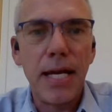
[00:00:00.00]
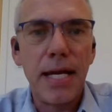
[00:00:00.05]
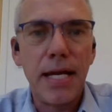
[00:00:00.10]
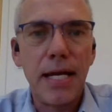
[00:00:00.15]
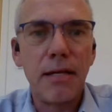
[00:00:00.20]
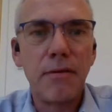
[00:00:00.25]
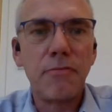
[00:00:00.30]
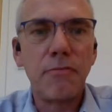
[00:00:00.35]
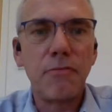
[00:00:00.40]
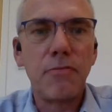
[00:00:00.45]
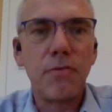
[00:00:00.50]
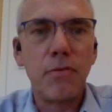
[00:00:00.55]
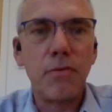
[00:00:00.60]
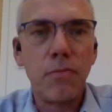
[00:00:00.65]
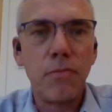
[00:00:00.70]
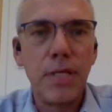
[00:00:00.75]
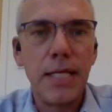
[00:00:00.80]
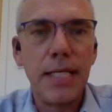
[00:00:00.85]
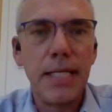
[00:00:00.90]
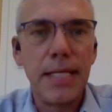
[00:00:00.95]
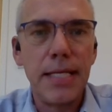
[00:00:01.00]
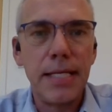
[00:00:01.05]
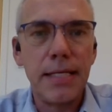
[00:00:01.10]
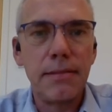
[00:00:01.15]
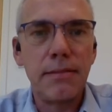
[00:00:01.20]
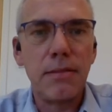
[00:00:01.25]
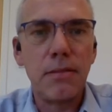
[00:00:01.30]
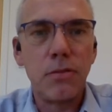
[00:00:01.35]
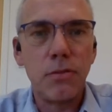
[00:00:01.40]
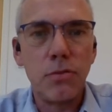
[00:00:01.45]
half really
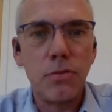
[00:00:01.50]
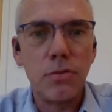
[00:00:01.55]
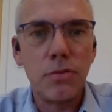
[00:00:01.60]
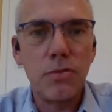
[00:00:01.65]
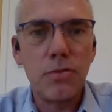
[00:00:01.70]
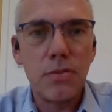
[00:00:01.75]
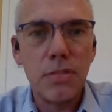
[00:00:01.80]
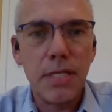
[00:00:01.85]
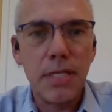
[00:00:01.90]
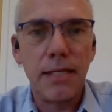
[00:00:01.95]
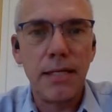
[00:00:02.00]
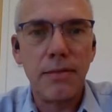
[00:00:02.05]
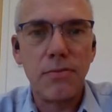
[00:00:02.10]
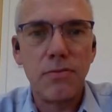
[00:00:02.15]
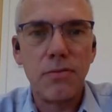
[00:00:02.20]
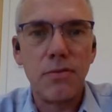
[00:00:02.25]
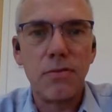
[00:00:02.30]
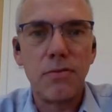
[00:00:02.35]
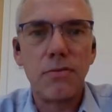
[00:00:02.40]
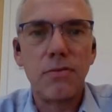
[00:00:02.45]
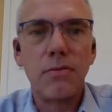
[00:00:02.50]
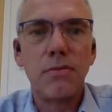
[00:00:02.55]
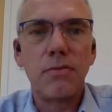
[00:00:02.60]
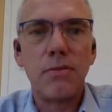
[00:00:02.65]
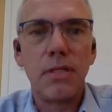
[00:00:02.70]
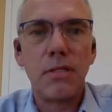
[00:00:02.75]
get a good titer